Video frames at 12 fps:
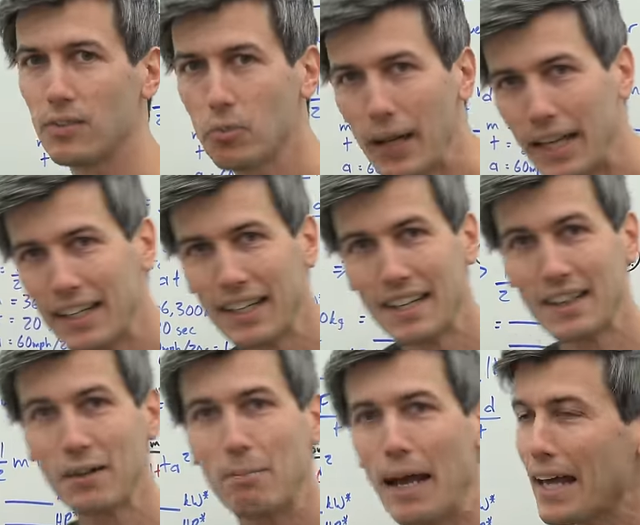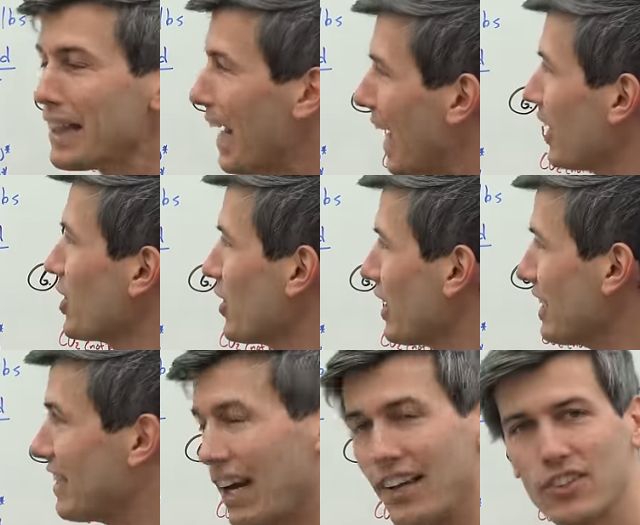and weight, the math actually
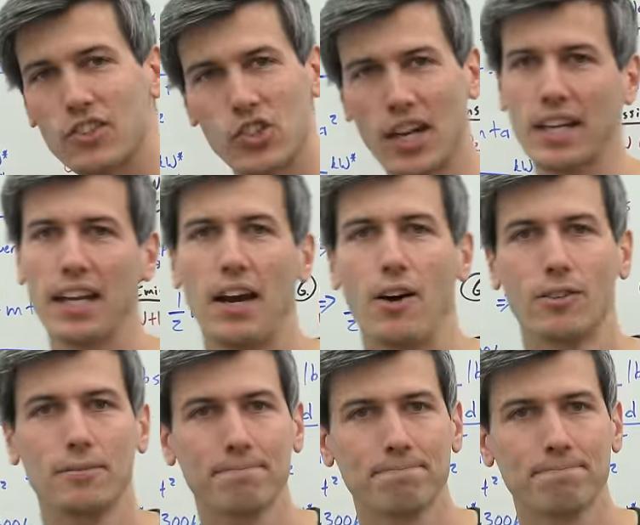does check out.